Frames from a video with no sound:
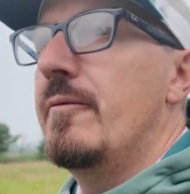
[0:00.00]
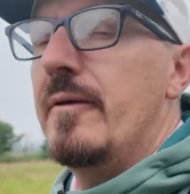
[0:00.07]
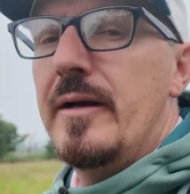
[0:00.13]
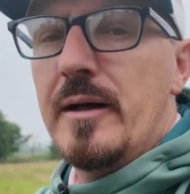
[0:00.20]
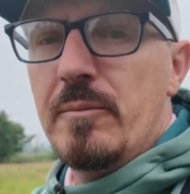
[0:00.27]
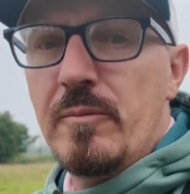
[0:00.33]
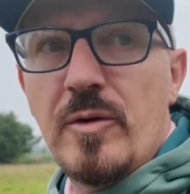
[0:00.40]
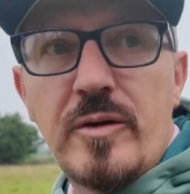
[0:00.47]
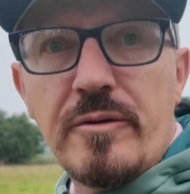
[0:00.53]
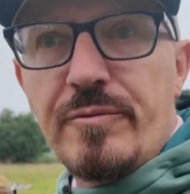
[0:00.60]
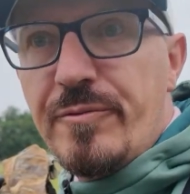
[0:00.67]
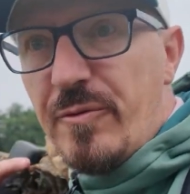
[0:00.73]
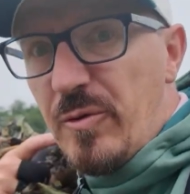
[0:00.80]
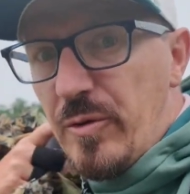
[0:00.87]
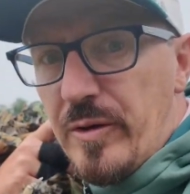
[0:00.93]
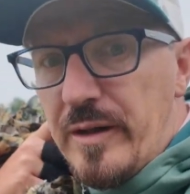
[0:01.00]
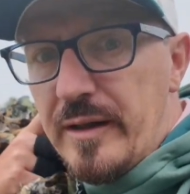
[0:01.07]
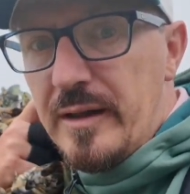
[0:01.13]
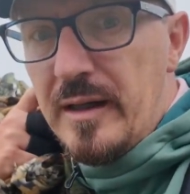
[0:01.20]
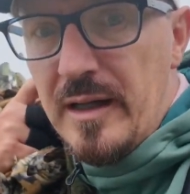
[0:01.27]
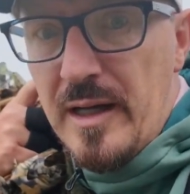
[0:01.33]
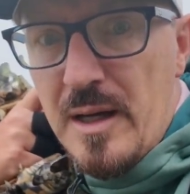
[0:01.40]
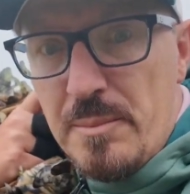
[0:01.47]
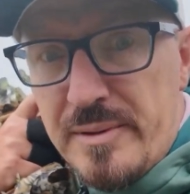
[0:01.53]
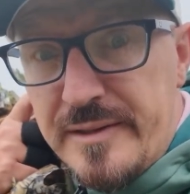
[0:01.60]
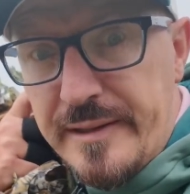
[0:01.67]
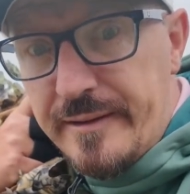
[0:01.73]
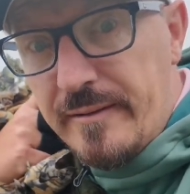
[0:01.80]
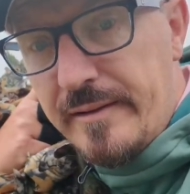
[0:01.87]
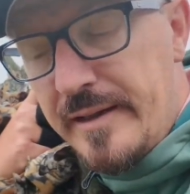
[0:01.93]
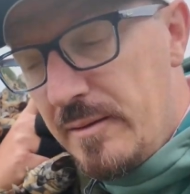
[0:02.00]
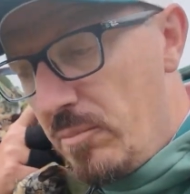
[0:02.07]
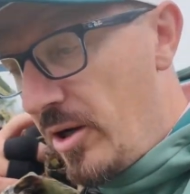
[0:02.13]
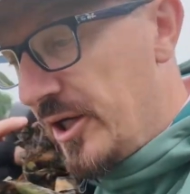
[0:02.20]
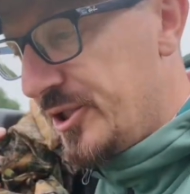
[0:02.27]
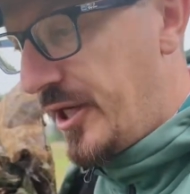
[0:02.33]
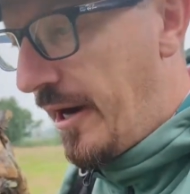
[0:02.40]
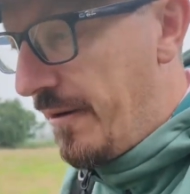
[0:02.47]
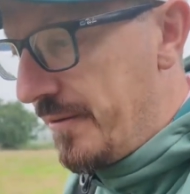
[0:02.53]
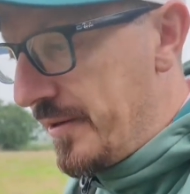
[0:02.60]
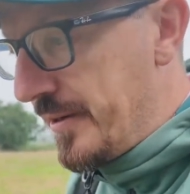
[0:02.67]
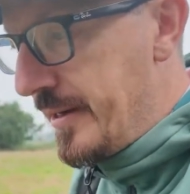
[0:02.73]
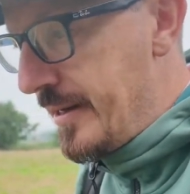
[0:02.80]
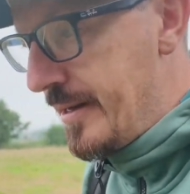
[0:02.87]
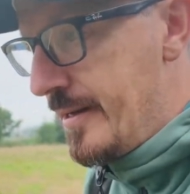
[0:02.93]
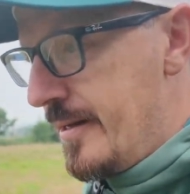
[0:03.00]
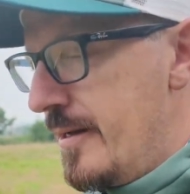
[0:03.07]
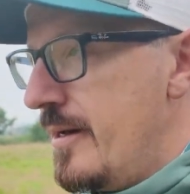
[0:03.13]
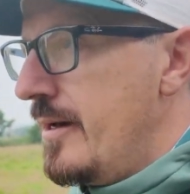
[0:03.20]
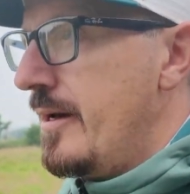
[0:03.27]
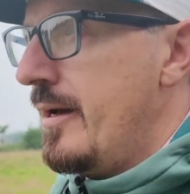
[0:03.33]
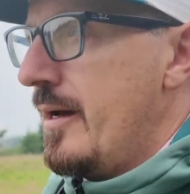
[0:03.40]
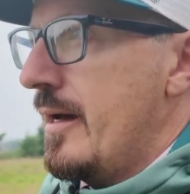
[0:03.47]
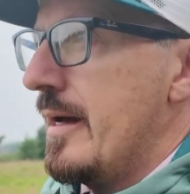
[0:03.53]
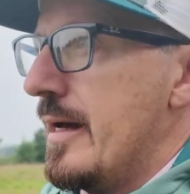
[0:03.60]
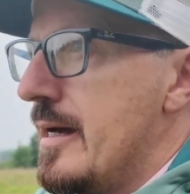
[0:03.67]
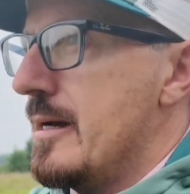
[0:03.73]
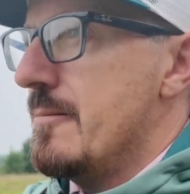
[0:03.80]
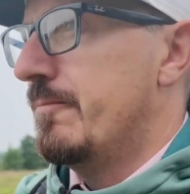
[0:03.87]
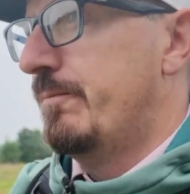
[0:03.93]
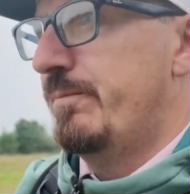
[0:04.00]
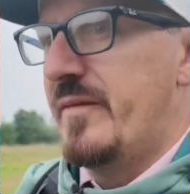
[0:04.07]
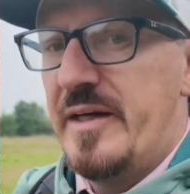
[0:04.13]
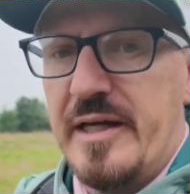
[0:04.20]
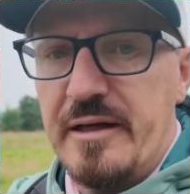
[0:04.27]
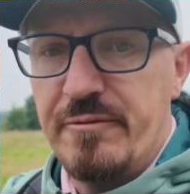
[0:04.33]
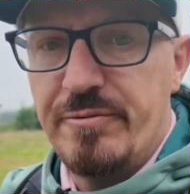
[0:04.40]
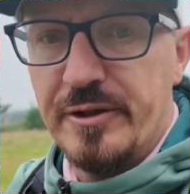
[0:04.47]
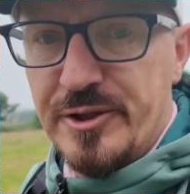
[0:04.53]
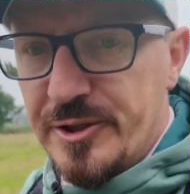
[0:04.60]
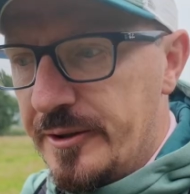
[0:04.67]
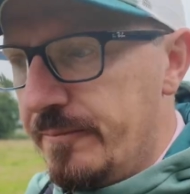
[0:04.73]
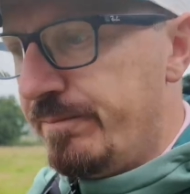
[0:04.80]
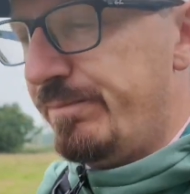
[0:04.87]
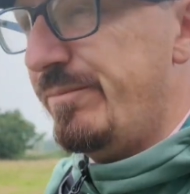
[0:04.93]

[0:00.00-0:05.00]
Well, I'm looking for particularly a marsh harrier, kingfisher,